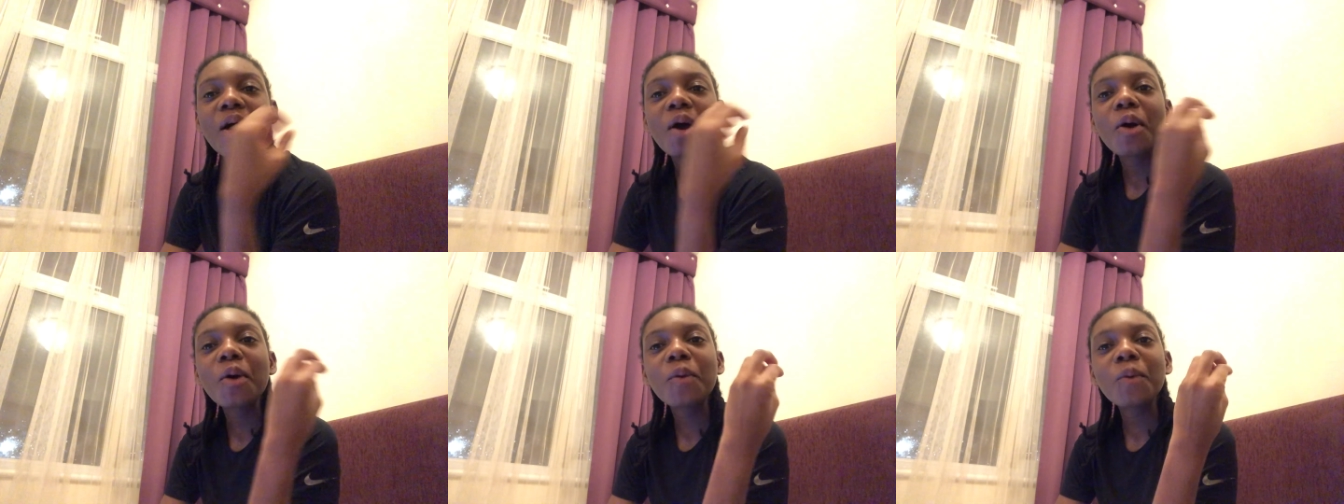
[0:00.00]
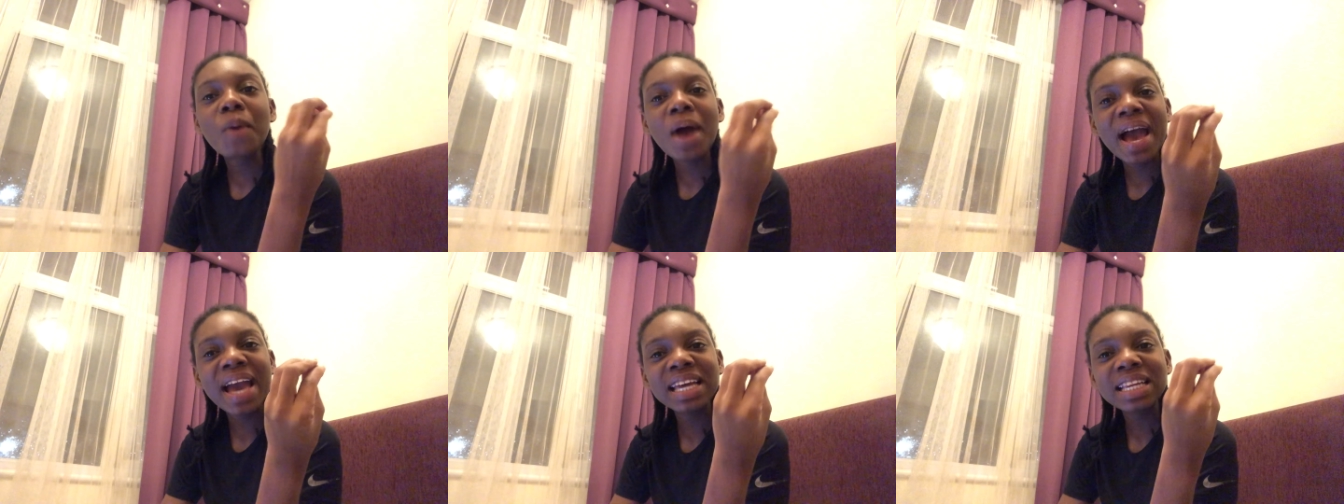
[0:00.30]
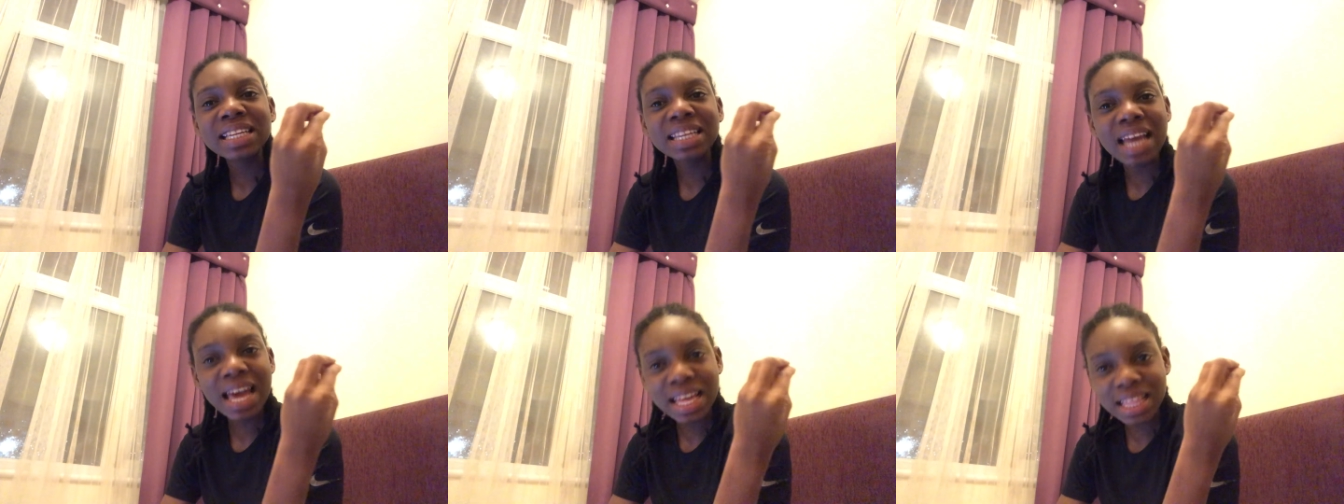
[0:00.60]
Why
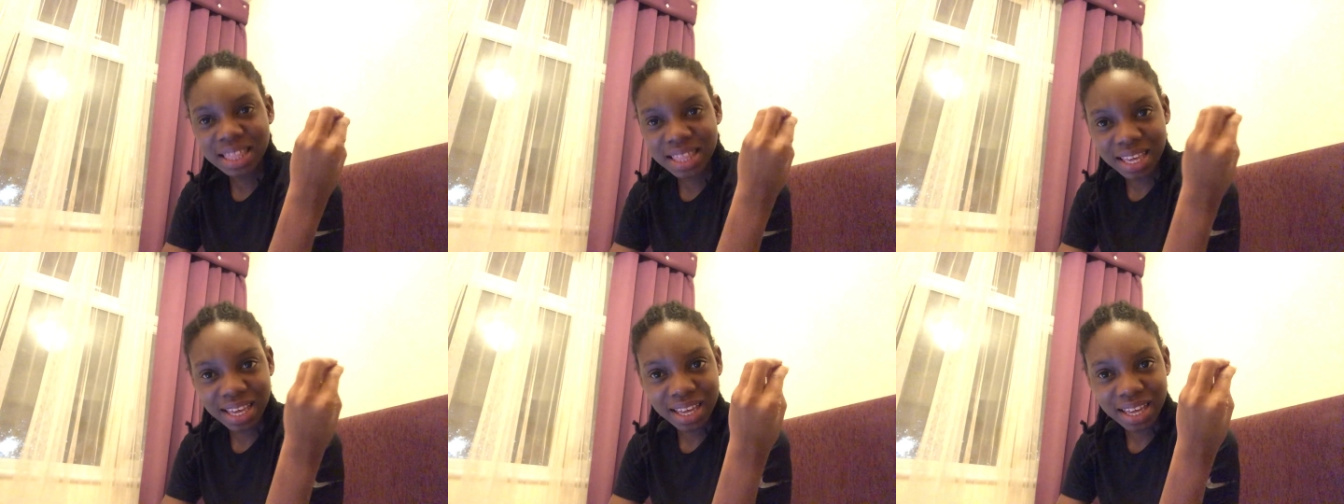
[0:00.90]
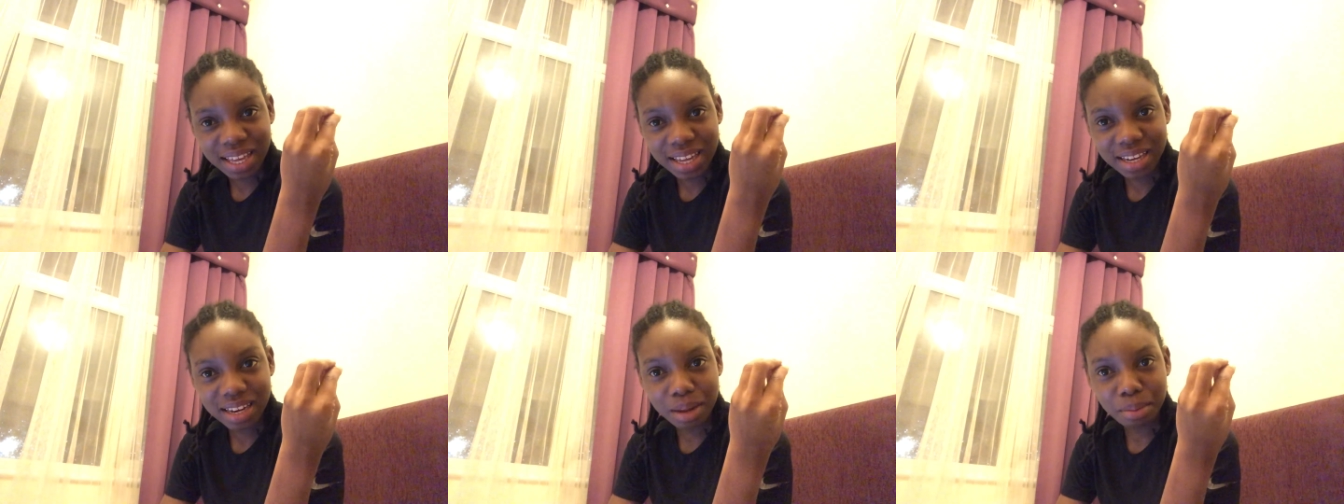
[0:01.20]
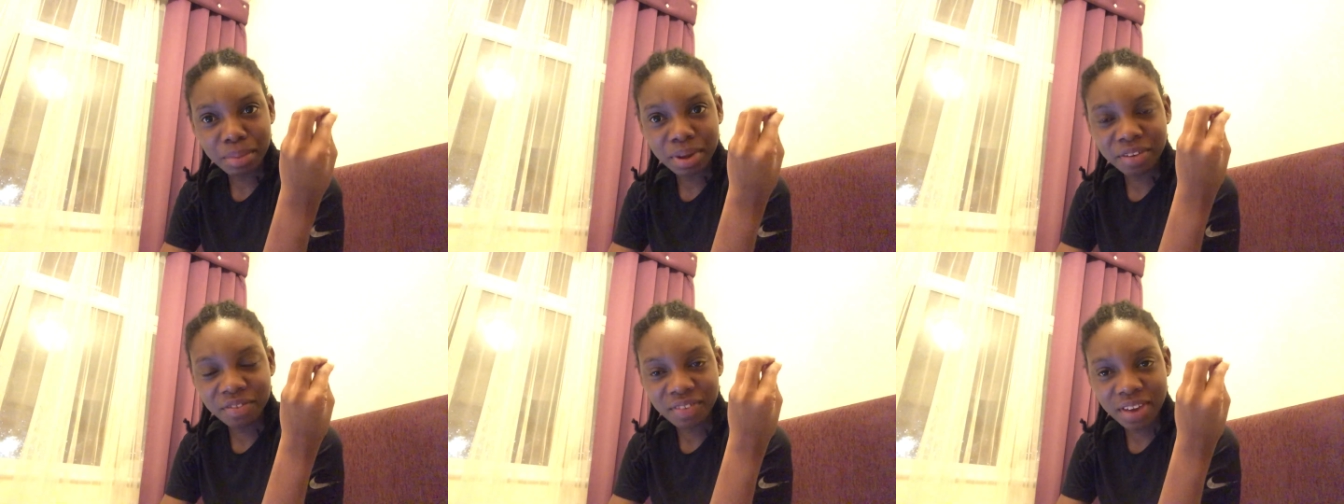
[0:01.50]
did I think that
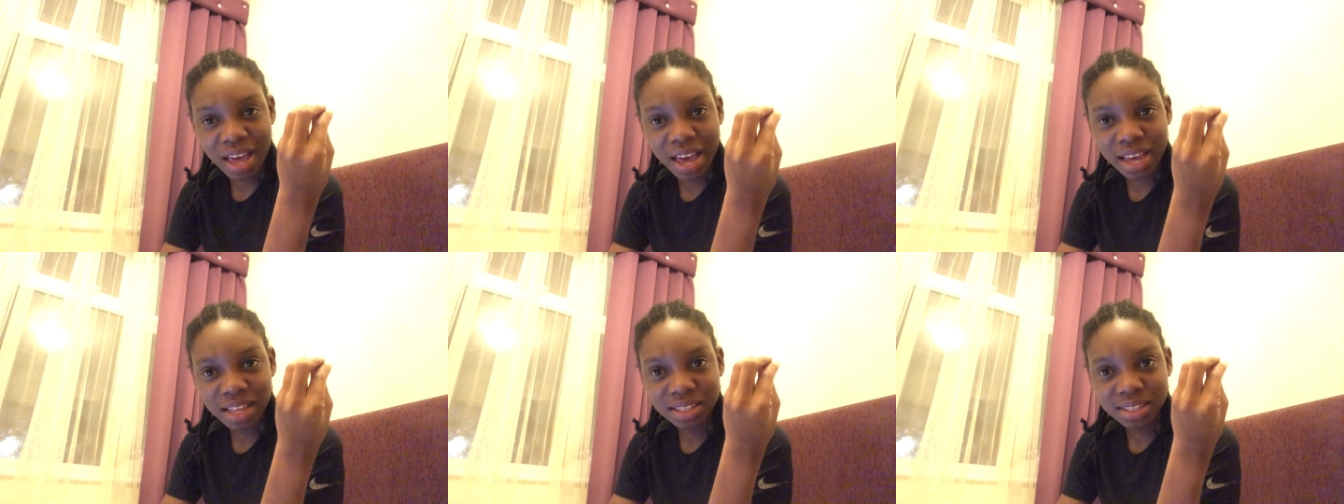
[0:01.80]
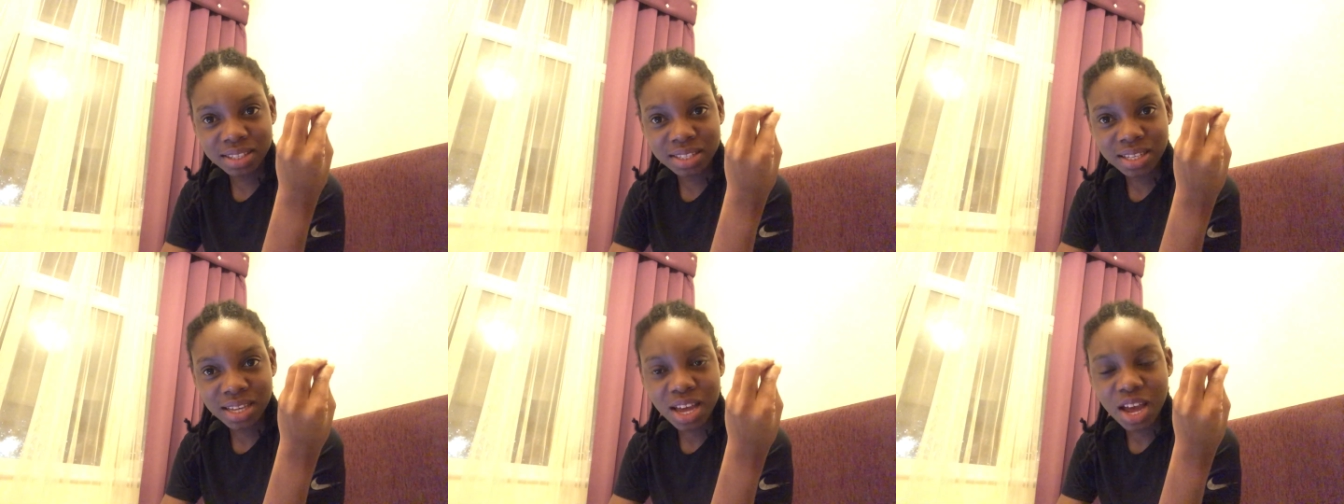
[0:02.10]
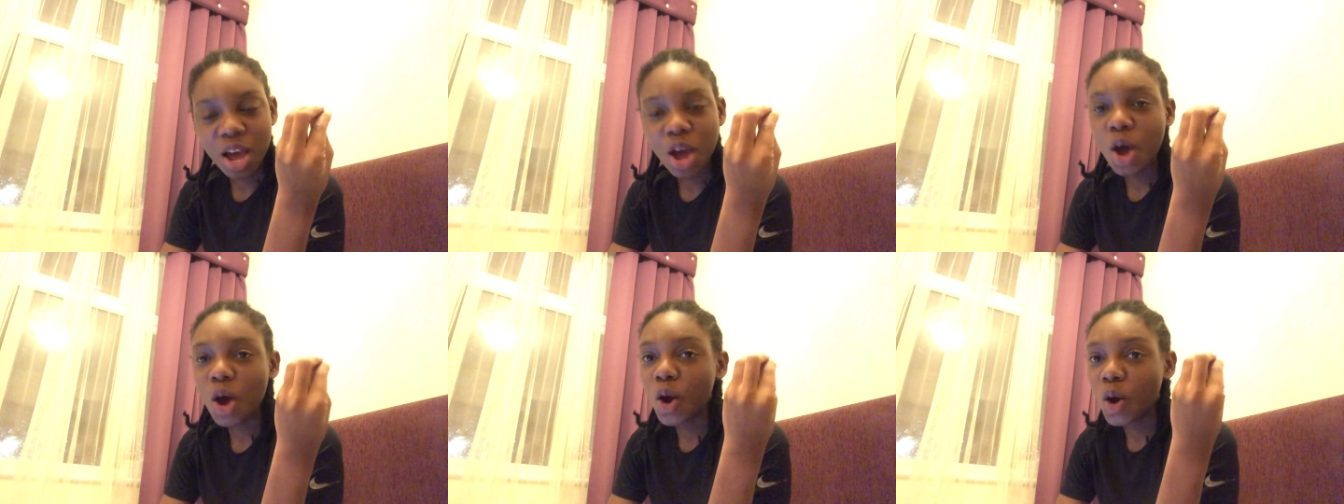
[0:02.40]
my flight
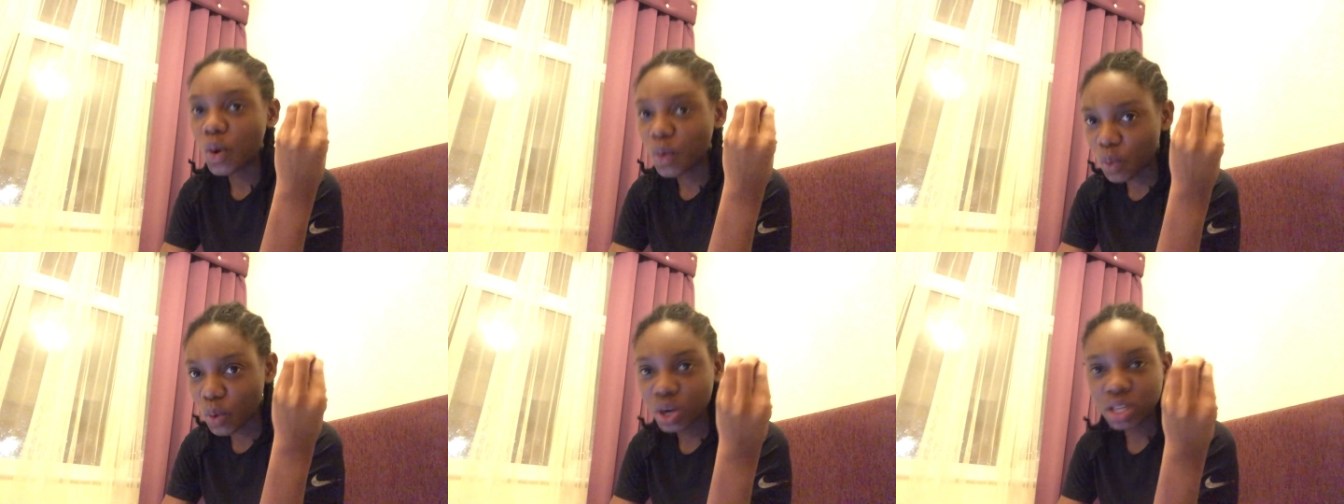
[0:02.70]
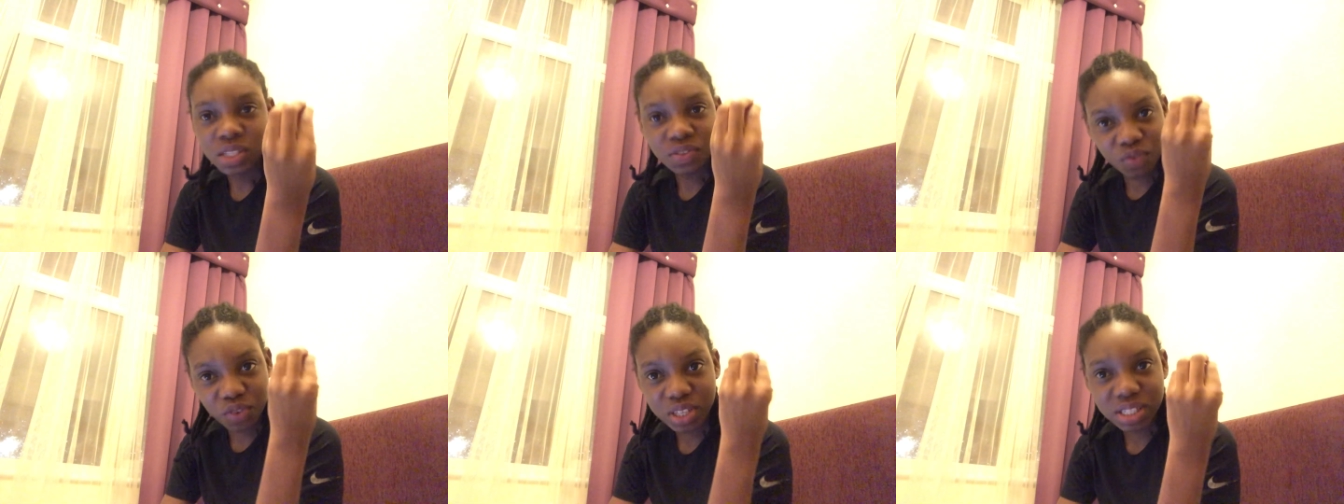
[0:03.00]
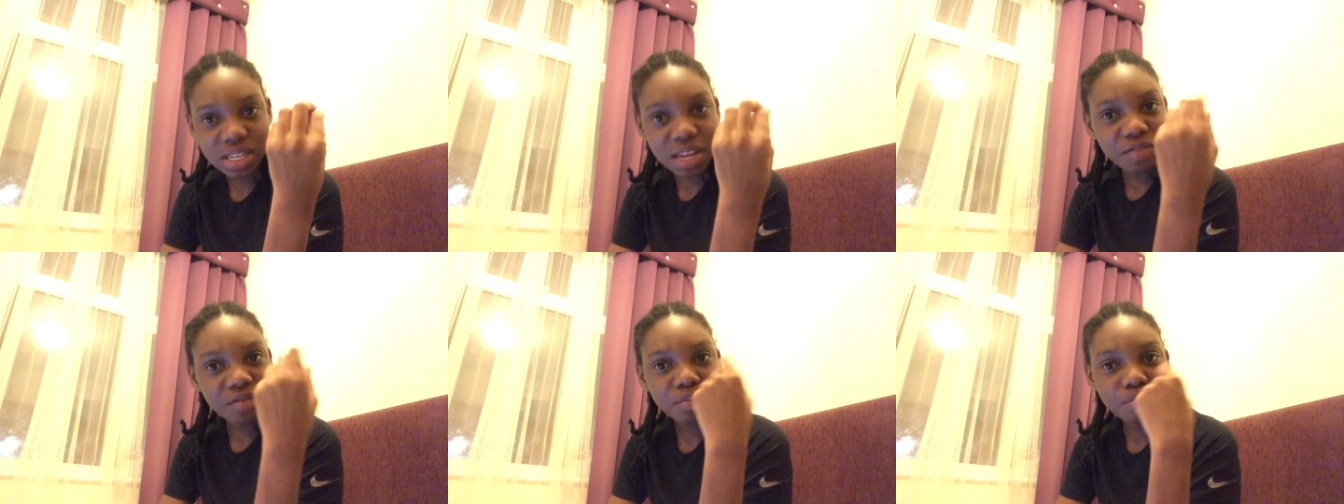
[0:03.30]
was for
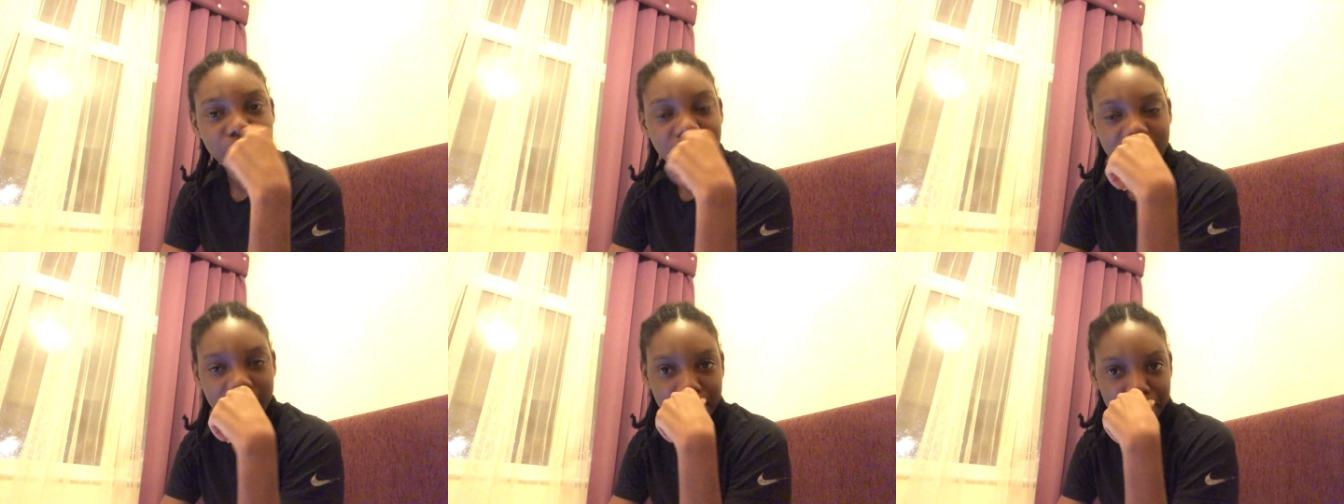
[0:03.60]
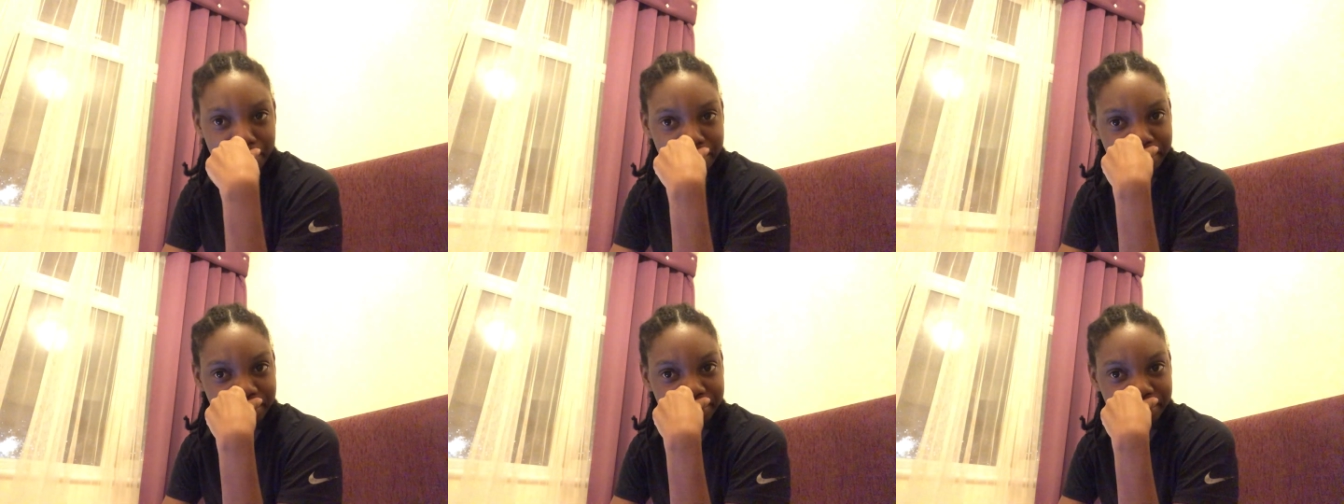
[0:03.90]
7 p.m.?